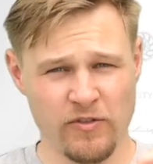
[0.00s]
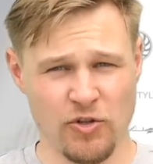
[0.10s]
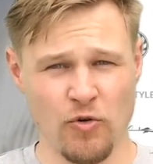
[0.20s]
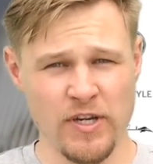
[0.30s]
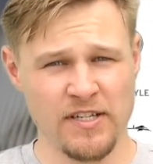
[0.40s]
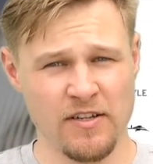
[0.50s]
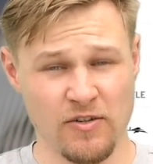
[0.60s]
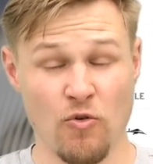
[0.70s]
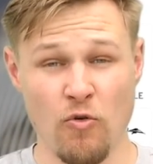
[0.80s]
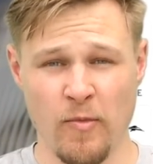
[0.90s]
choice
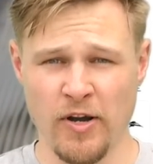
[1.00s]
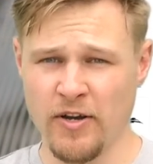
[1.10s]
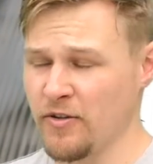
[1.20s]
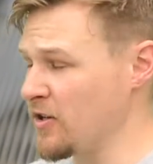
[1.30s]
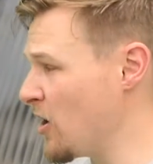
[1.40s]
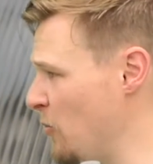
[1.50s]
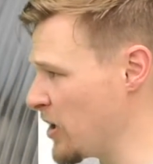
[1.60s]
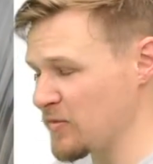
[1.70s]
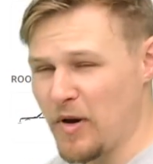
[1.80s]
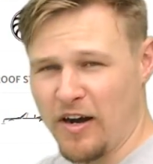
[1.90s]
that's caught my eye on the
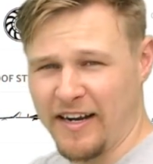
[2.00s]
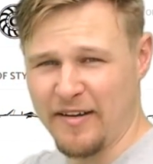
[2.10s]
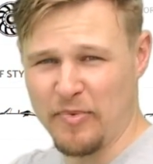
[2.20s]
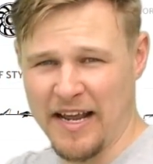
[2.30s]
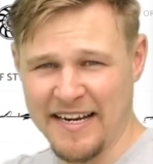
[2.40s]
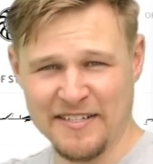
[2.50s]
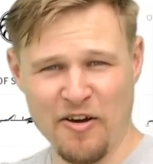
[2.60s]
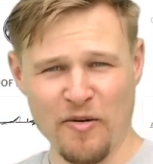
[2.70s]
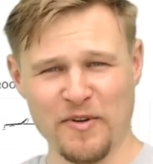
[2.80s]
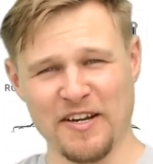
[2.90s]
Nineworks marketplace,
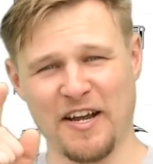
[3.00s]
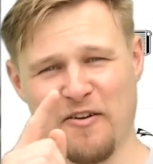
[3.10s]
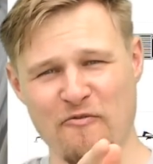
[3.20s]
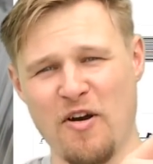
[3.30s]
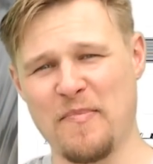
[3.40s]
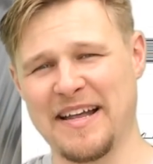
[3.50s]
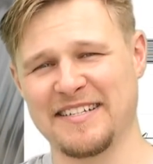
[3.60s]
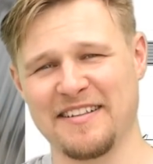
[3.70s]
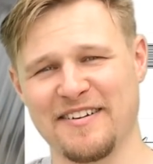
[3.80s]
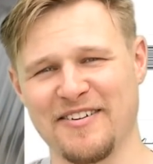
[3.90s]
I'm going to go right back
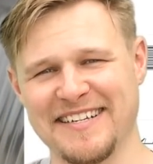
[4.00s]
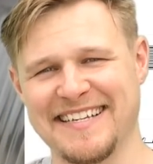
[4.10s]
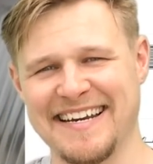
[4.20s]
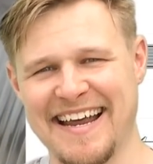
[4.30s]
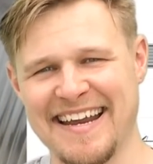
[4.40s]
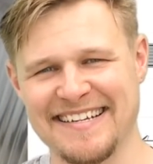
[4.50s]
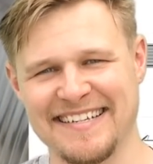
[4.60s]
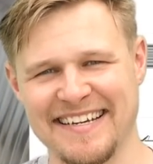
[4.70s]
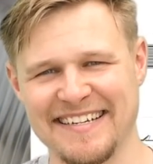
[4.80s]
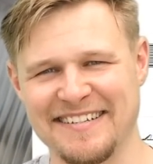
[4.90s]
to the
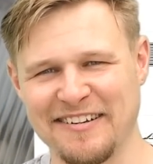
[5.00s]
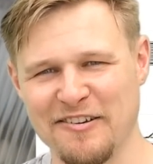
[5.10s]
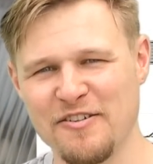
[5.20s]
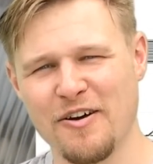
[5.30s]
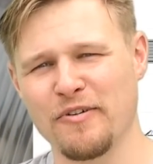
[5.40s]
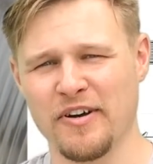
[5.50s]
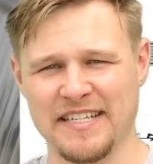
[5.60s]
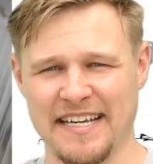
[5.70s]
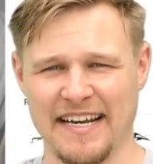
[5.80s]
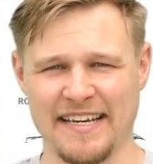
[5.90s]
1980s, the good old
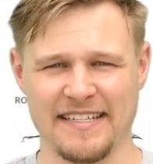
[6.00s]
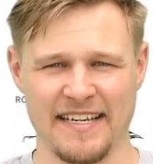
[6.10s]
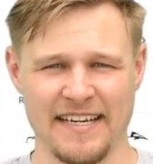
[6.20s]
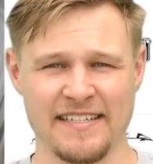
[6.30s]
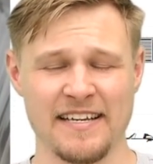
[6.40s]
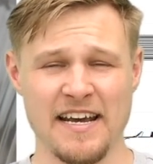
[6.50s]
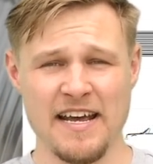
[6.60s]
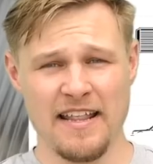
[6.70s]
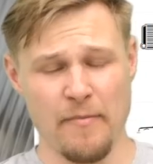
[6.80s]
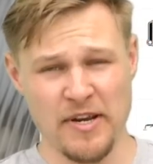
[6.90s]
1980s.
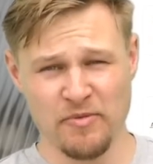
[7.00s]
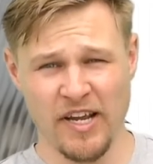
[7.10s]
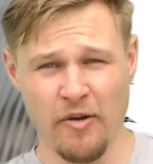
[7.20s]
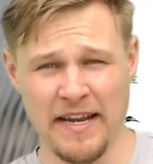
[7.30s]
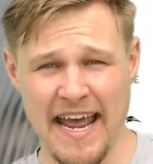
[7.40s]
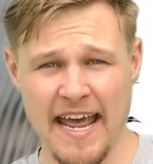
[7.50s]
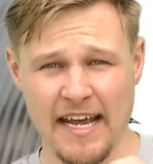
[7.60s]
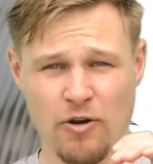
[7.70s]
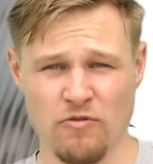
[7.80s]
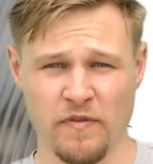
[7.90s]
That means we're going
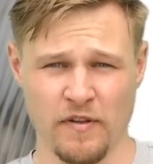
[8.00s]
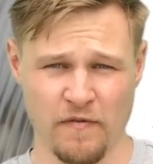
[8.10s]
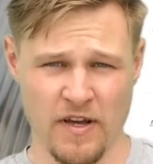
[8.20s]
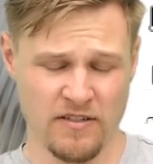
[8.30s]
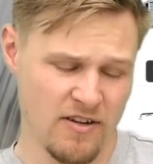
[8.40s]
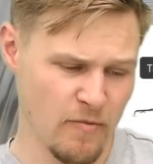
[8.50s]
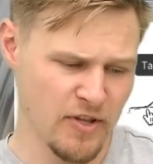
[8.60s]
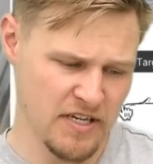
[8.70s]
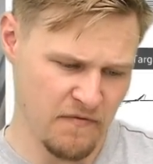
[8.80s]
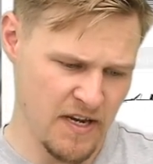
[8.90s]
air-cooled for the first time on
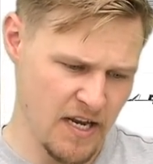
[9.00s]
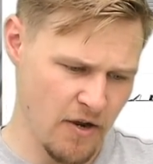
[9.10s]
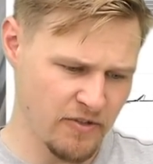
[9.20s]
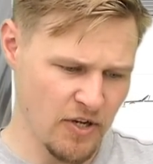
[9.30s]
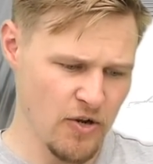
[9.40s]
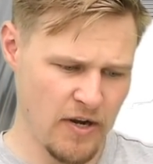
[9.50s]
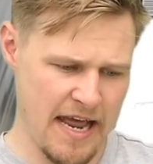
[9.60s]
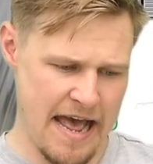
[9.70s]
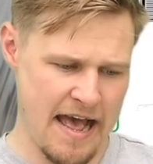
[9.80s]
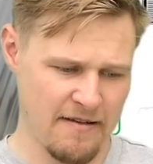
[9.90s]
this video to
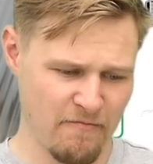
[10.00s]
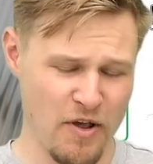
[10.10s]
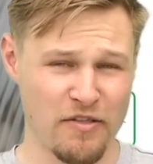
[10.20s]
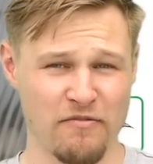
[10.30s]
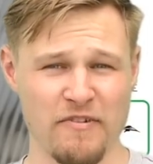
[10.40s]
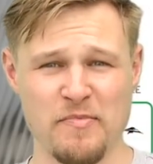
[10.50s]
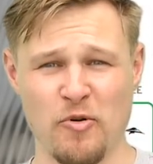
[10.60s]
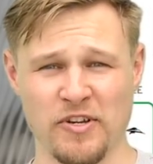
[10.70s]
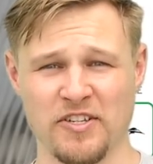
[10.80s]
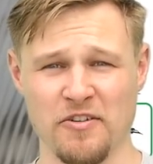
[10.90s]
look at a
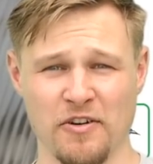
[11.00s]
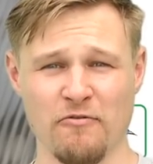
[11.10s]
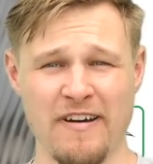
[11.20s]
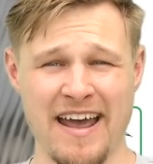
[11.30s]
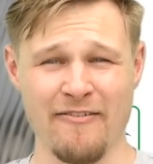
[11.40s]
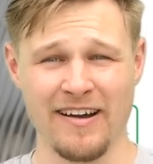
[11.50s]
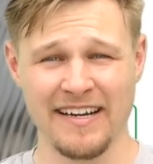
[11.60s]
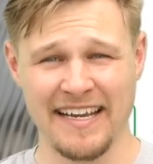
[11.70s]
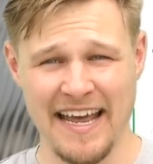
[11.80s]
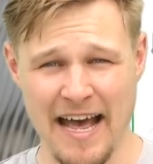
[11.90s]
3.2 Carrera
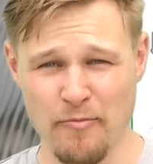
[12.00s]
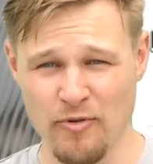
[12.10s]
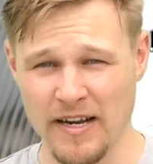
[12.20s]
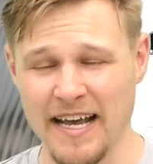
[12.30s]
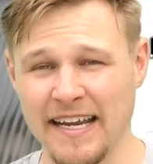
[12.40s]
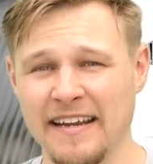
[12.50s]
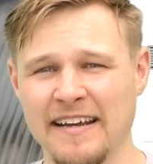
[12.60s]
Cabriolet.